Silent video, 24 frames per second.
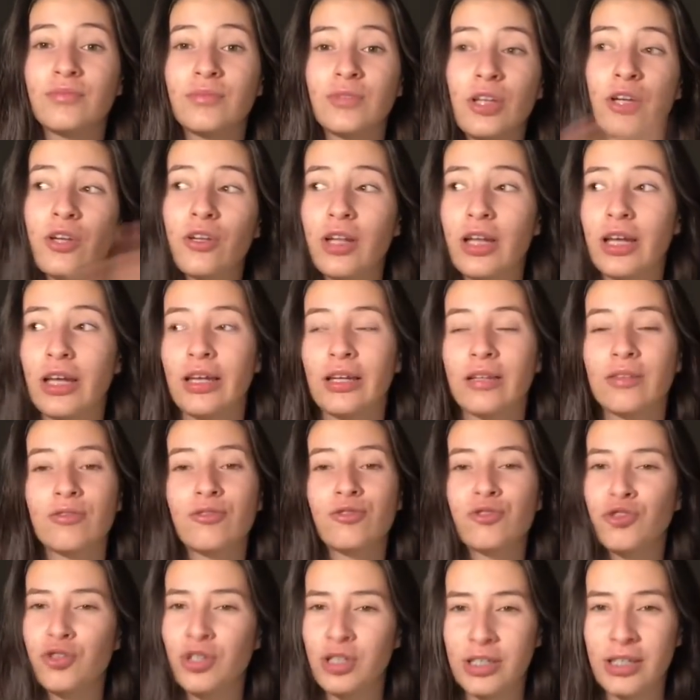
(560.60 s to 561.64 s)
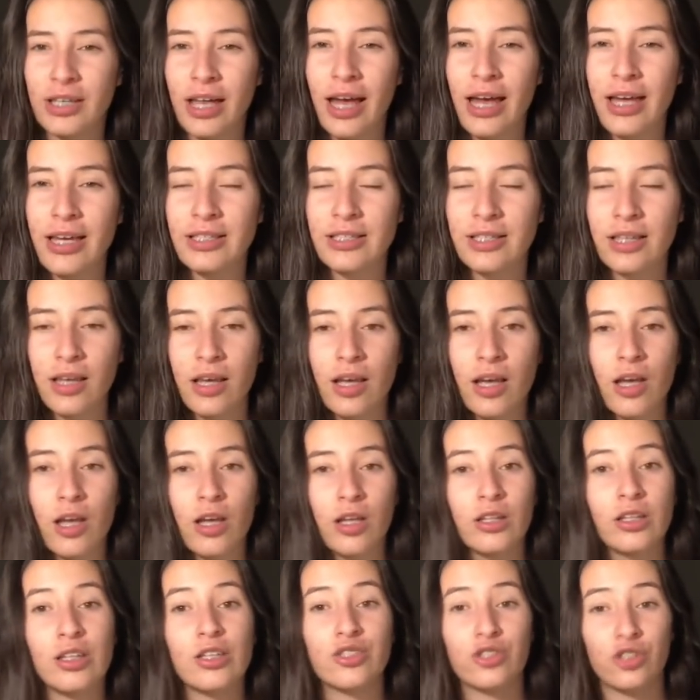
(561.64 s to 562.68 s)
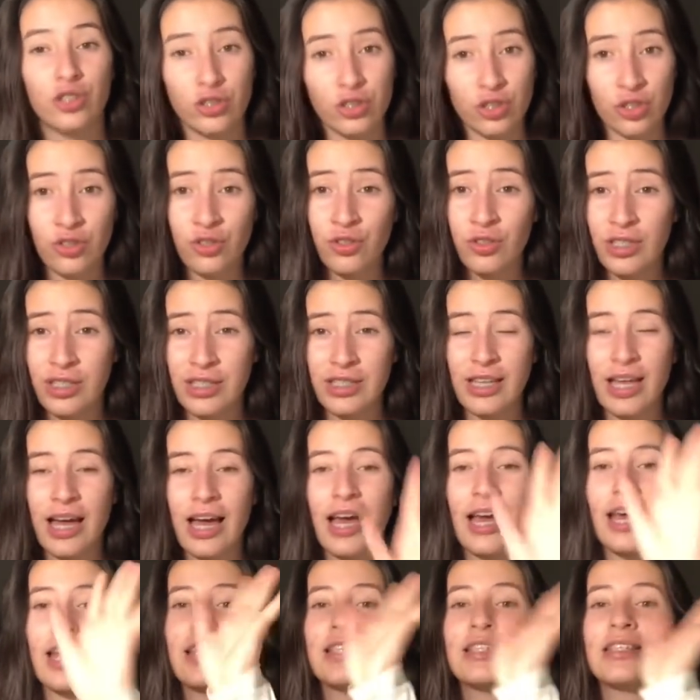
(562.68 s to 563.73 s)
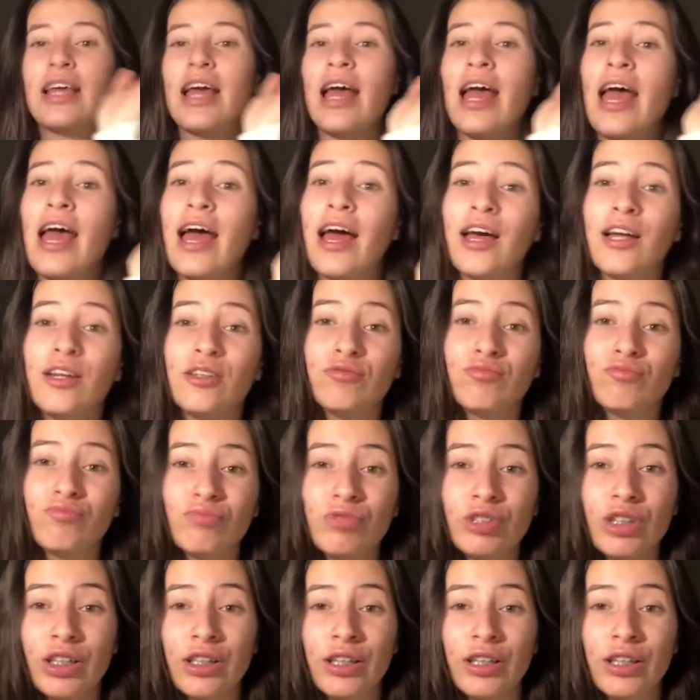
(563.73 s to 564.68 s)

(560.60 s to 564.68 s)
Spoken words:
they're like true to size. The shirts are true to size and